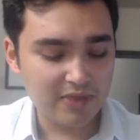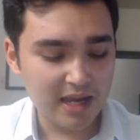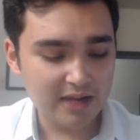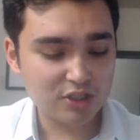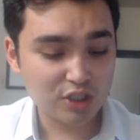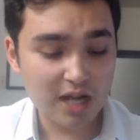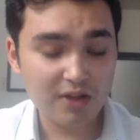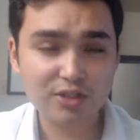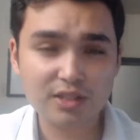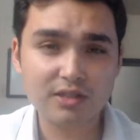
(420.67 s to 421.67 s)
have
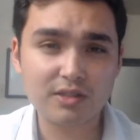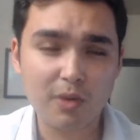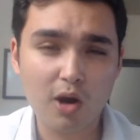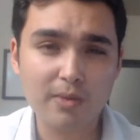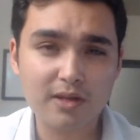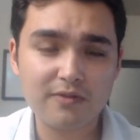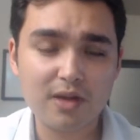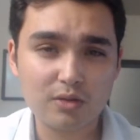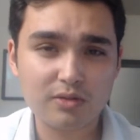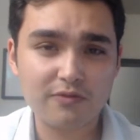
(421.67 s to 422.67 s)
challenged the Department of
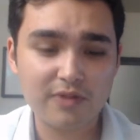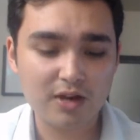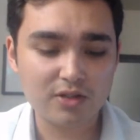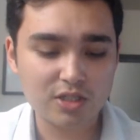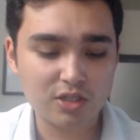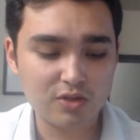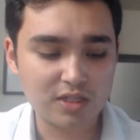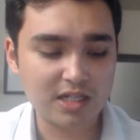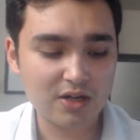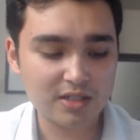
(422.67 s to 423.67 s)
Veteran Affairs to
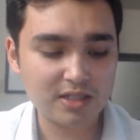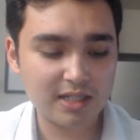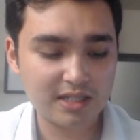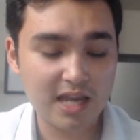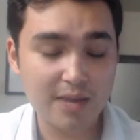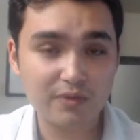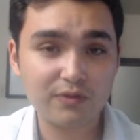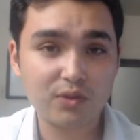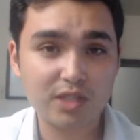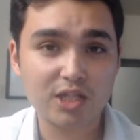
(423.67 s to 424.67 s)
seriously examine
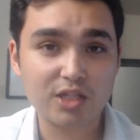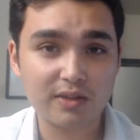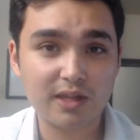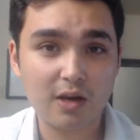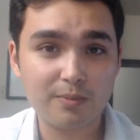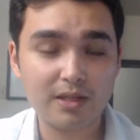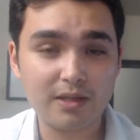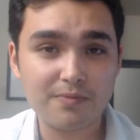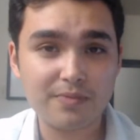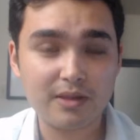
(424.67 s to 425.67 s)
flotation
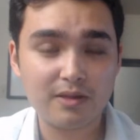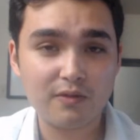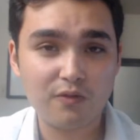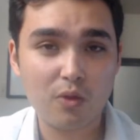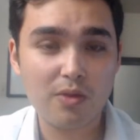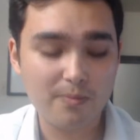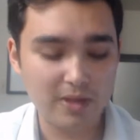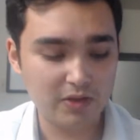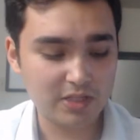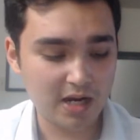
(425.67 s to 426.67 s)
therapy for the
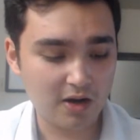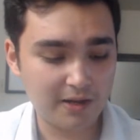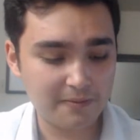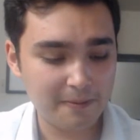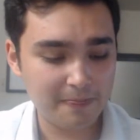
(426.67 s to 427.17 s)
military.